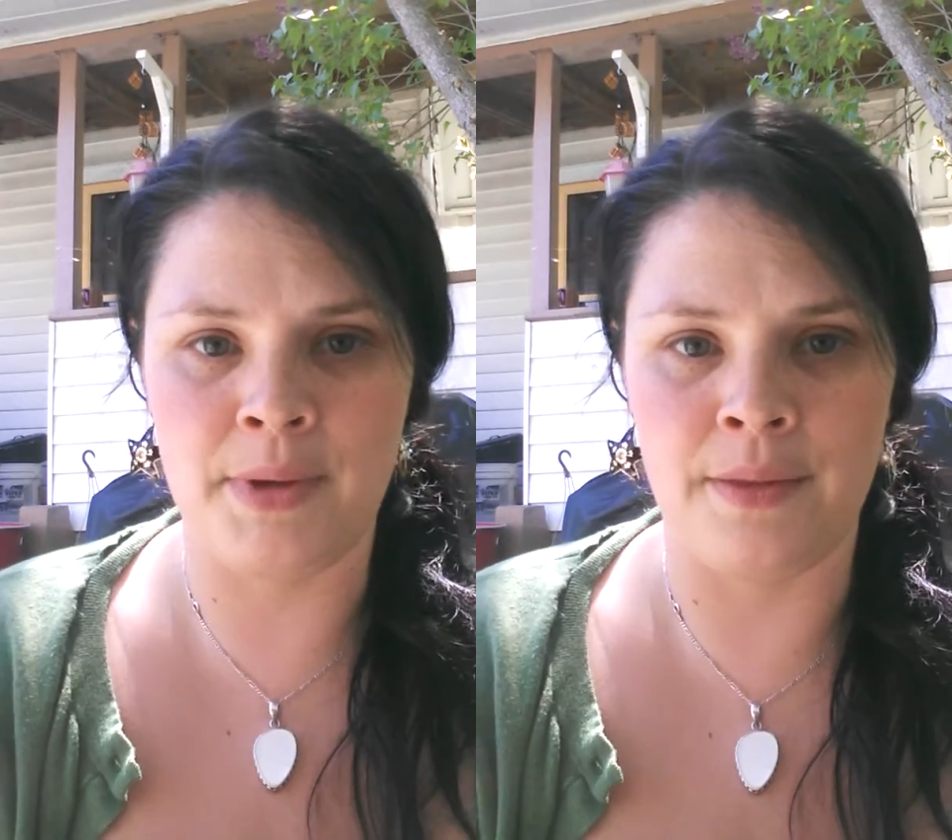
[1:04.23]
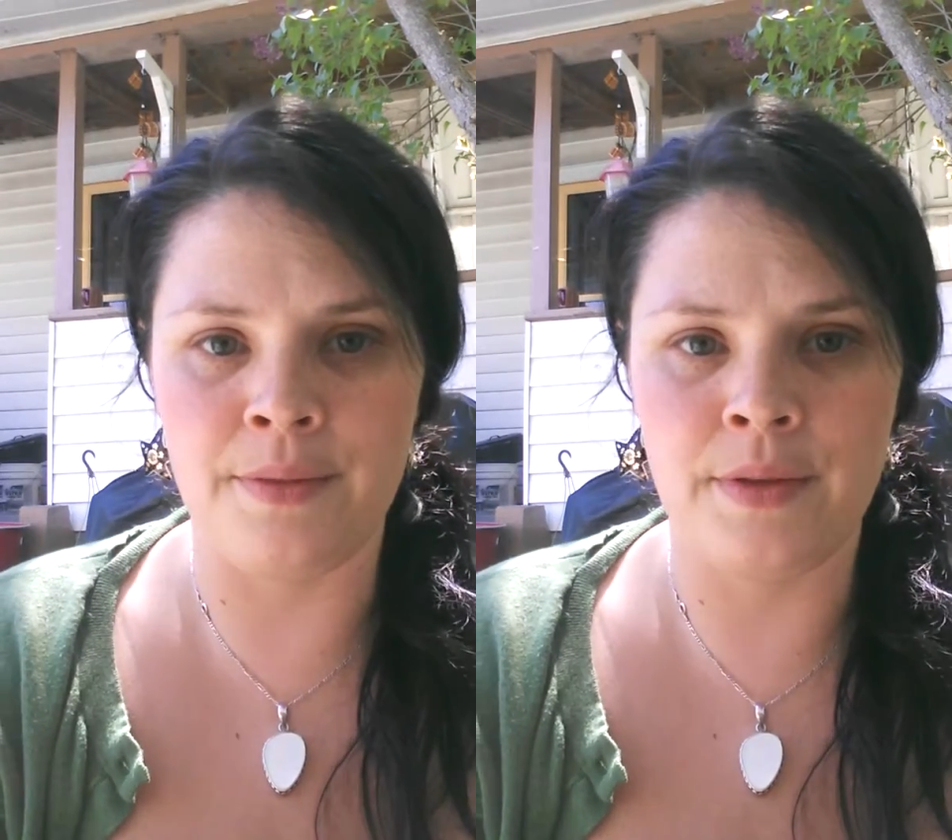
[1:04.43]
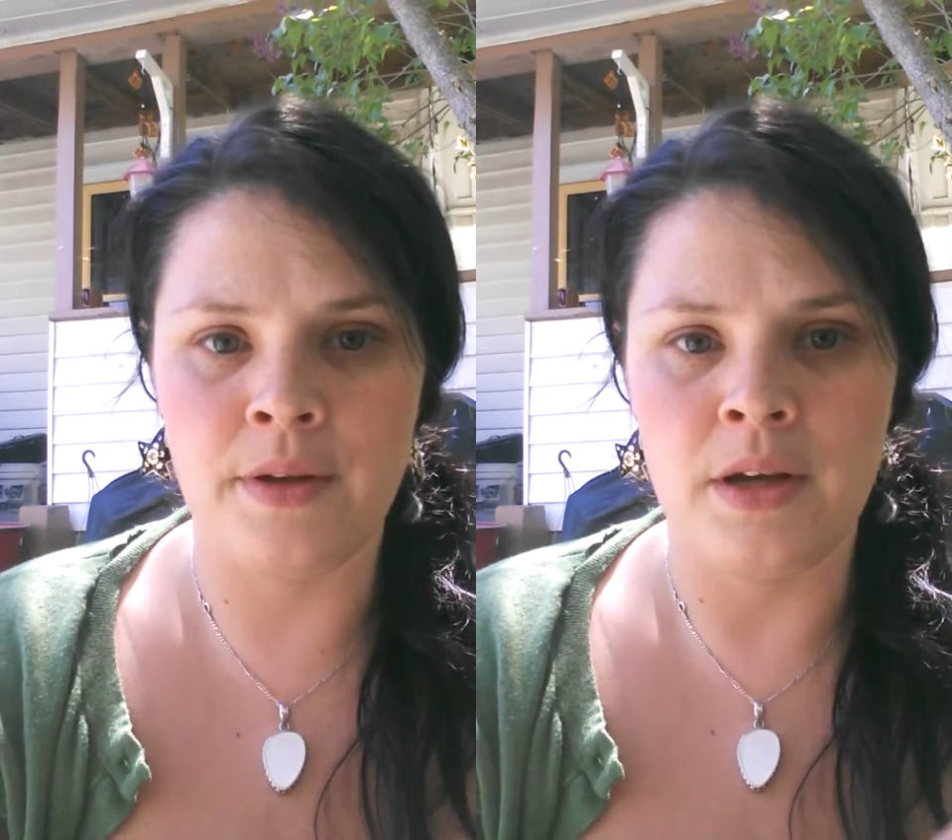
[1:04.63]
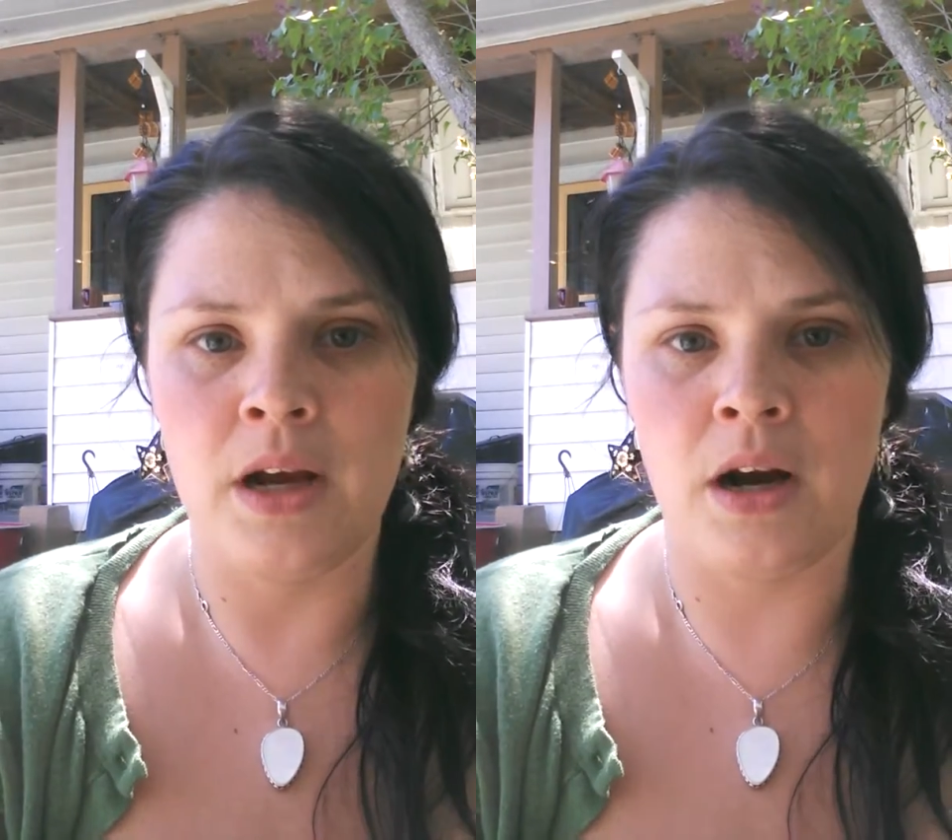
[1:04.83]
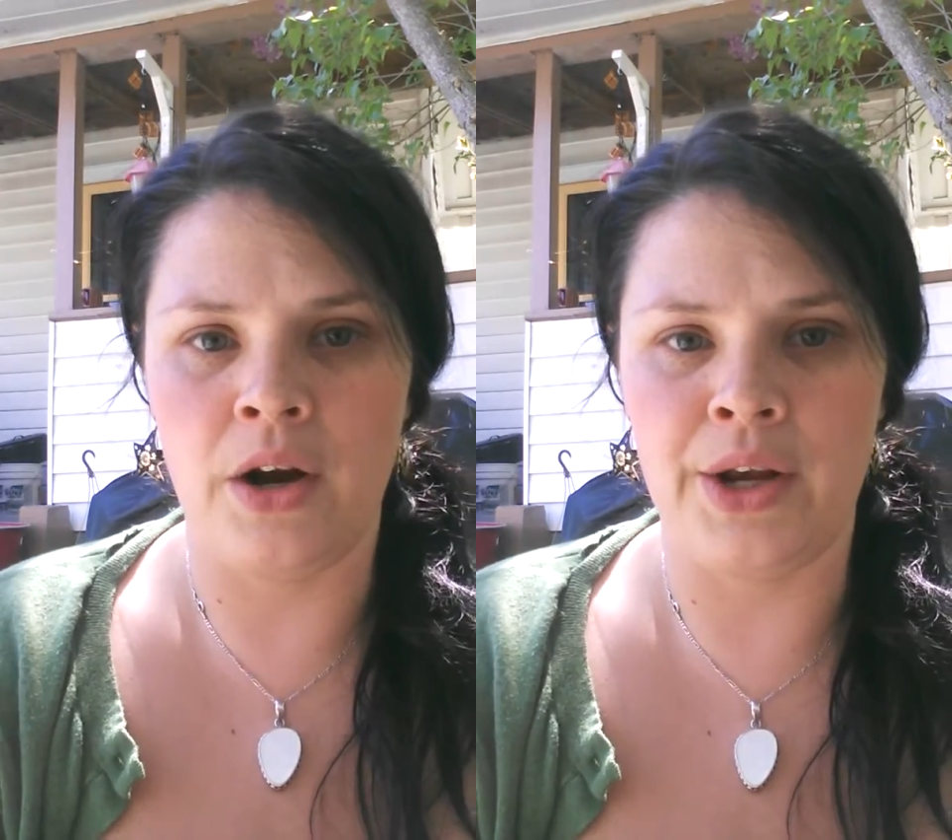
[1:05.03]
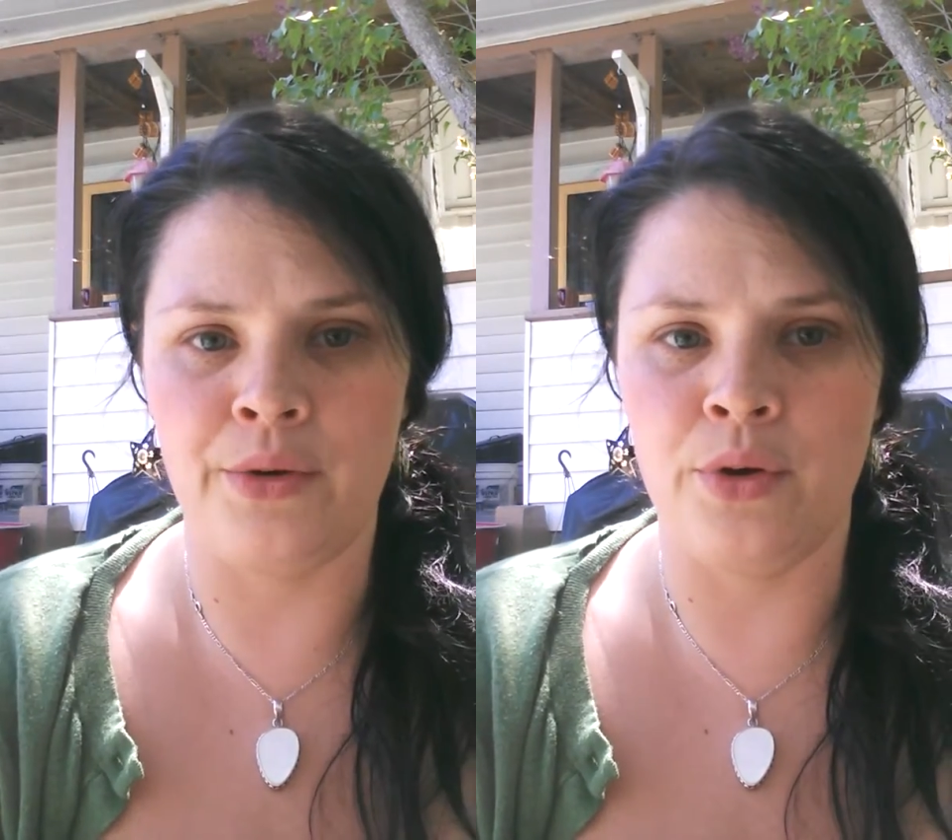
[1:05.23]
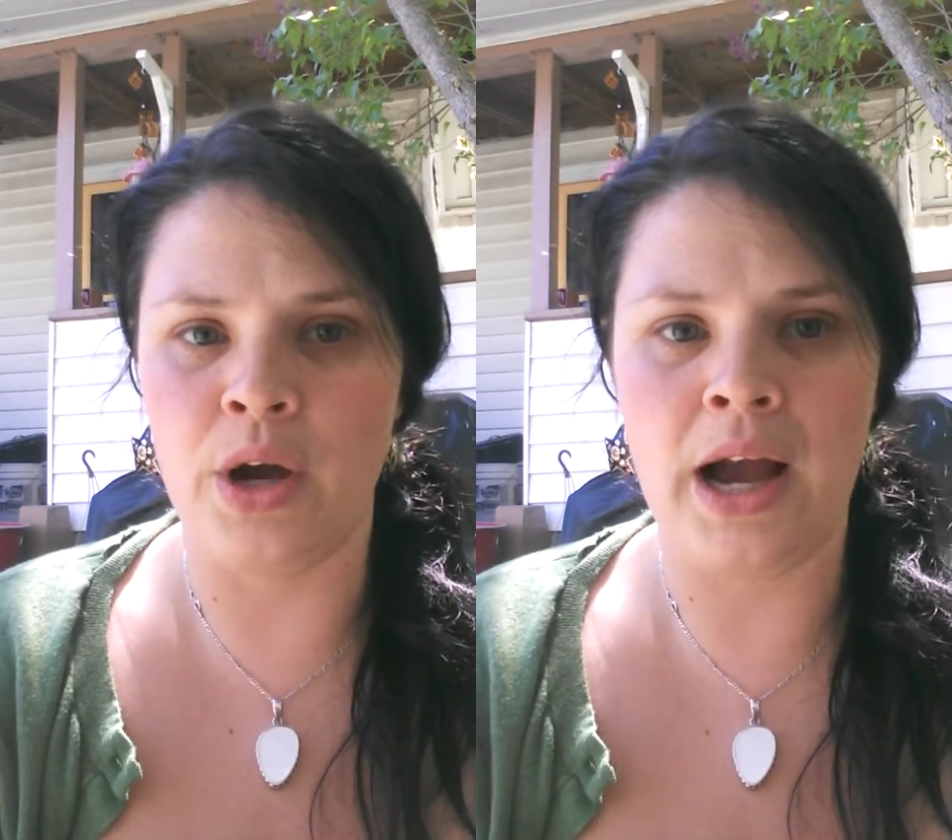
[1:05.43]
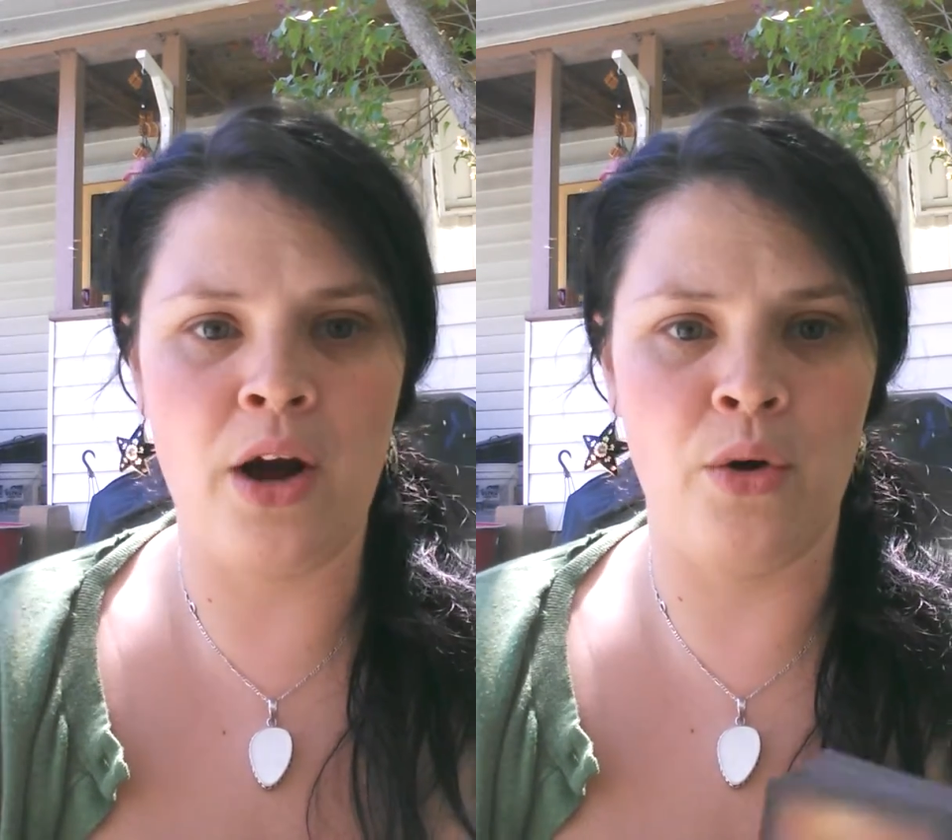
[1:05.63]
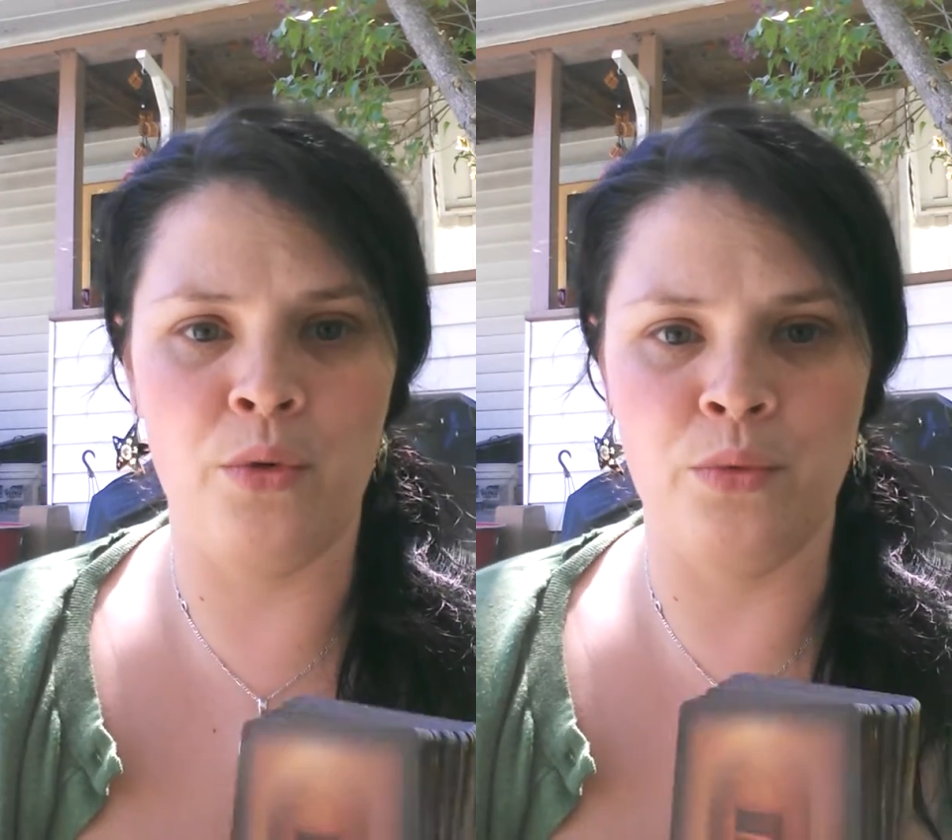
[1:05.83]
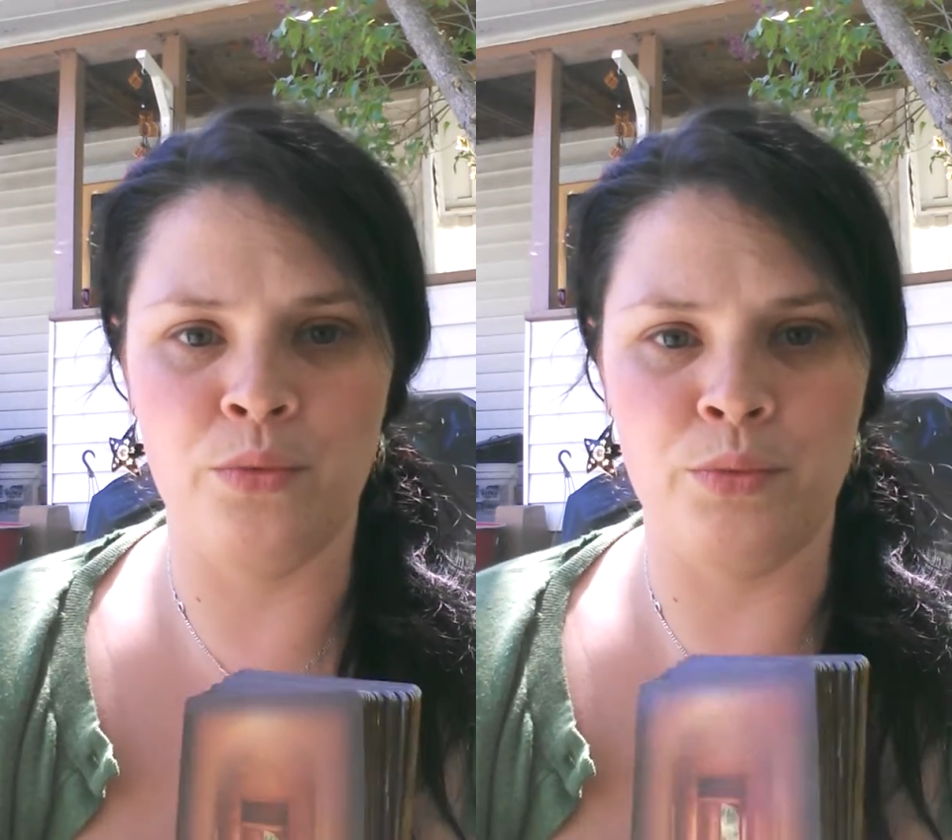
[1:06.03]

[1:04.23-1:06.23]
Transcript: month on how